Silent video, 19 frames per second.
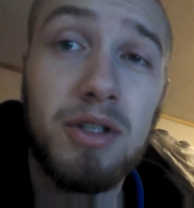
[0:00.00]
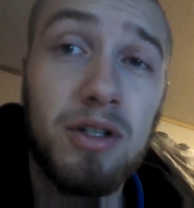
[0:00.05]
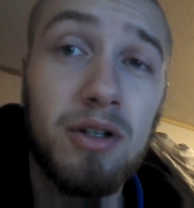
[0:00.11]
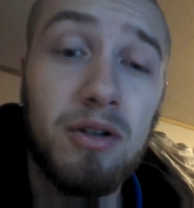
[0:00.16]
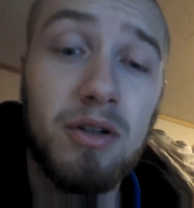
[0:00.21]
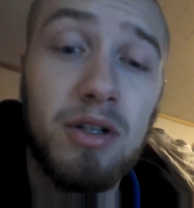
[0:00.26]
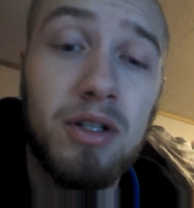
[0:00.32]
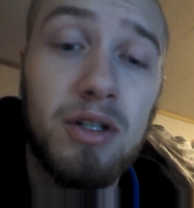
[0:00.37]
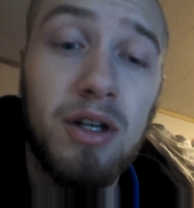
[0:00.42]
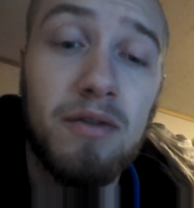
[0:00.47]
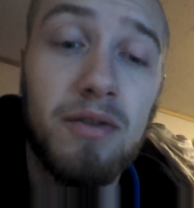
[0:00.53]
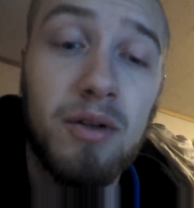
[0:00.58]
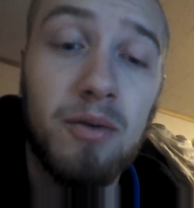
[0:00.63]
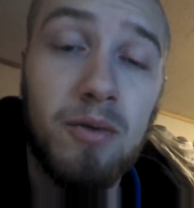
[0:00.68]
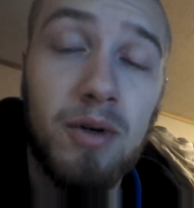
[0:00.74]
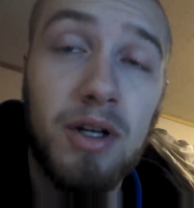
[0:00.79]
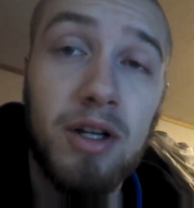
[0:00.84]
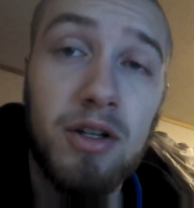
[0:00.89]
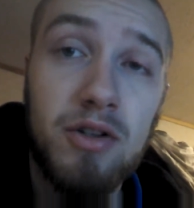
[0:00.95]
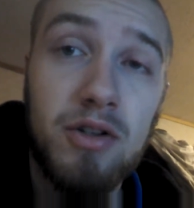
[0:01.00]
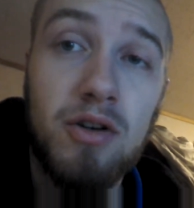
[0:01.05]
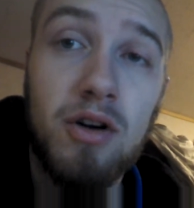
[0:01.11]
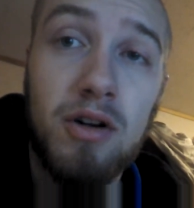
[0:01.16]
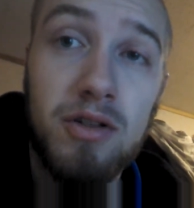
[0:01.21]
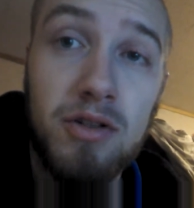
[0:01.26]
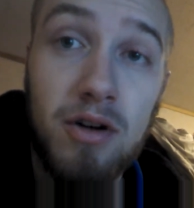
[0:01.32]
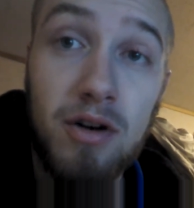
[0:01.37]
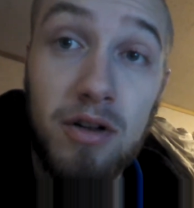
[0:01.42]
You know, you definitely want to get your
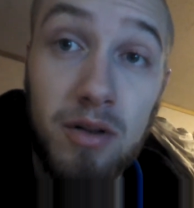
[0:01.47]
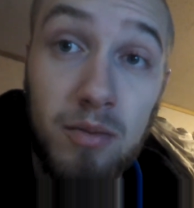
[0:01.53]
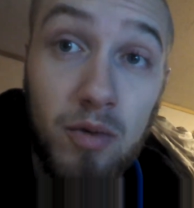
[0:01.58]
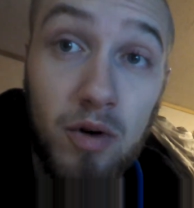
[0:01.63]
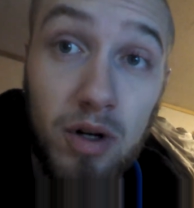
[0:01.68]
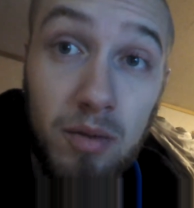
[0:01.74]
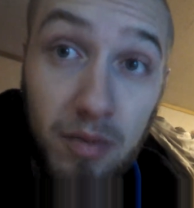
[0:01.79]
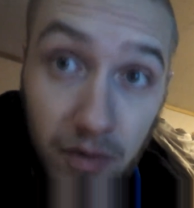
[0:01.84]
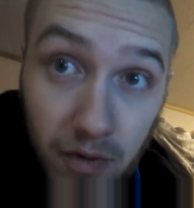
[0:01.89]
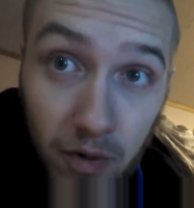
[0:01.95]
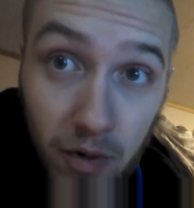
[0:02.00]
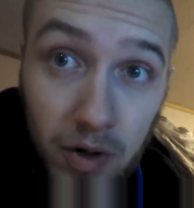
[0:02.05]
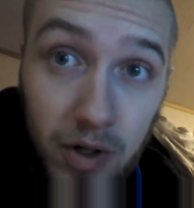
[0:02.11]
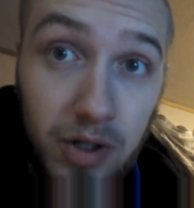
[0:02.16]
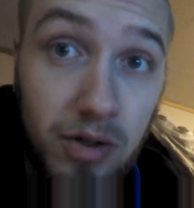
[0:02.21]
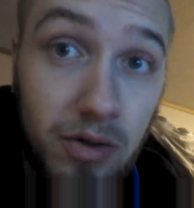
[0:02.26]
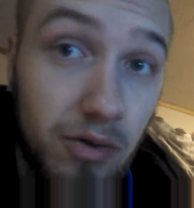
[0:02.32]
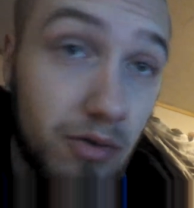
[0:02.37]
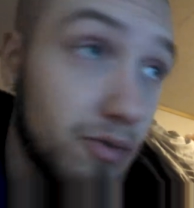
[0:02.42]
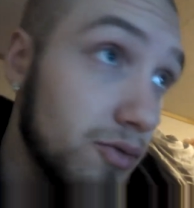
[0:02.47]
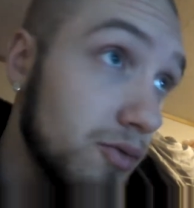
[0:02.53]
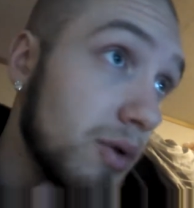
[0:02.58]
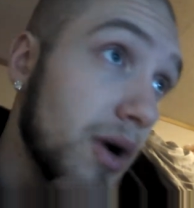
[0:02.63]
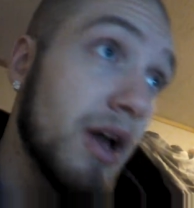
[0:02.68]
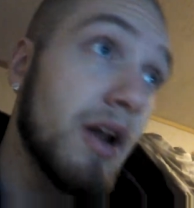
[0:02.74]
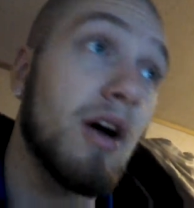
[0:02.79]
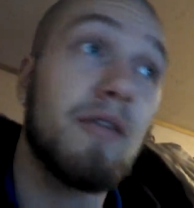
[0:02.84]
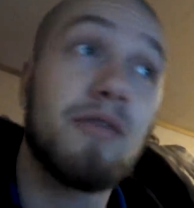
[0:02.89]
car started in the morning before you
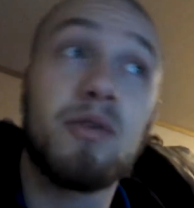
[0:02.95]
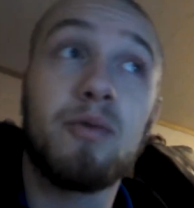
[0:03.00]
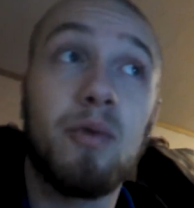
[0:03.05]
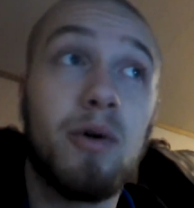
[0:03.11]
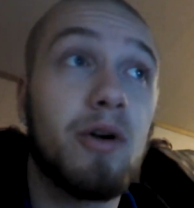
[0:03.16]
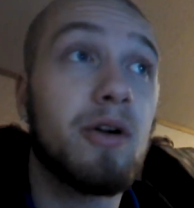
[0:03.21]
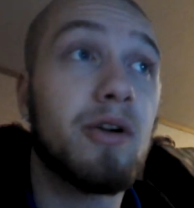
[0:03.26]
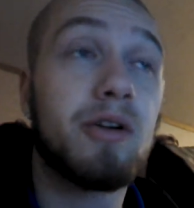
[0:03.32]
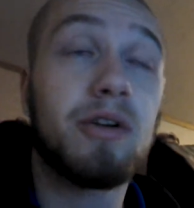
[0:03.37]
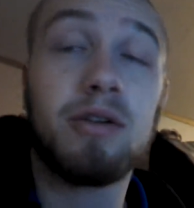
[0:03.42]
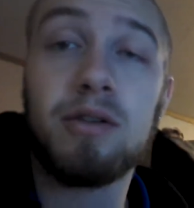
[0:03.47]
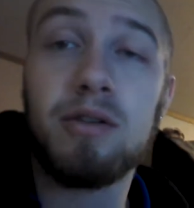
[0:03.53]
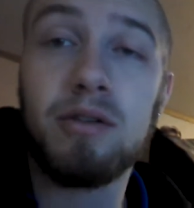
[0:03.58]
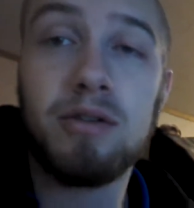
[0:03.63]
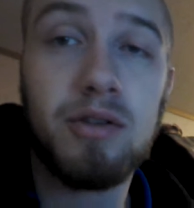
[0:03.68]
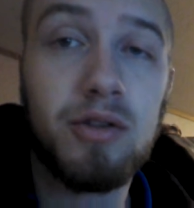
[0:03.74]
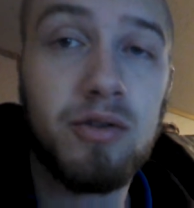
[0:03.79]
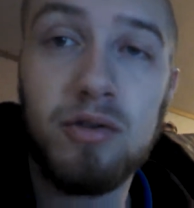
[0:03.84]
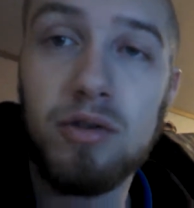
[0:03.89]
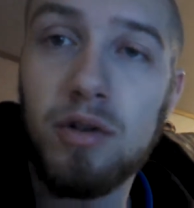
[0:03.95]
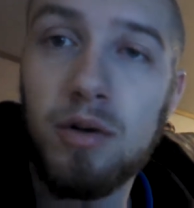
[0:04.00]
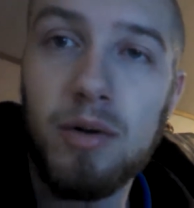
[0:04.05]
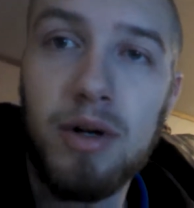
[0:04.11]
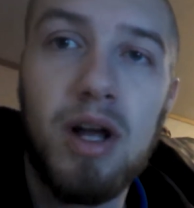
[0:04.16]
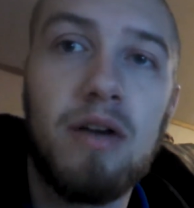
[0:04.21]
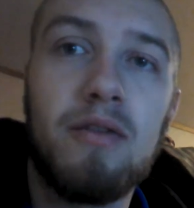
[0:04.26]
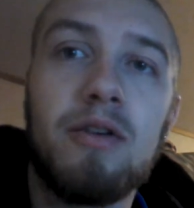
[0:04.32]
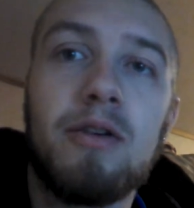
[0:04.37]
head off to work or school or
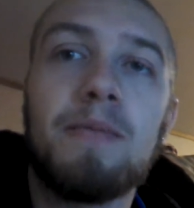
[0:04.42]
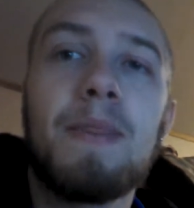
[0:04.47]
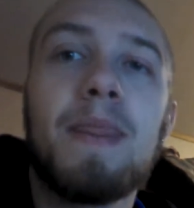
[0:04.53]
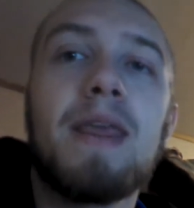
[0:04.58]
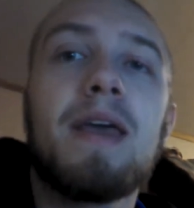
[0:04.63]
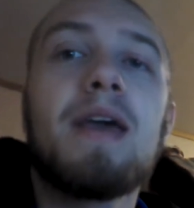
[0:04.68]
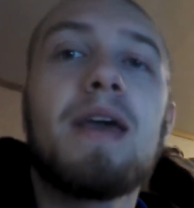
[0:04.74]
whatever.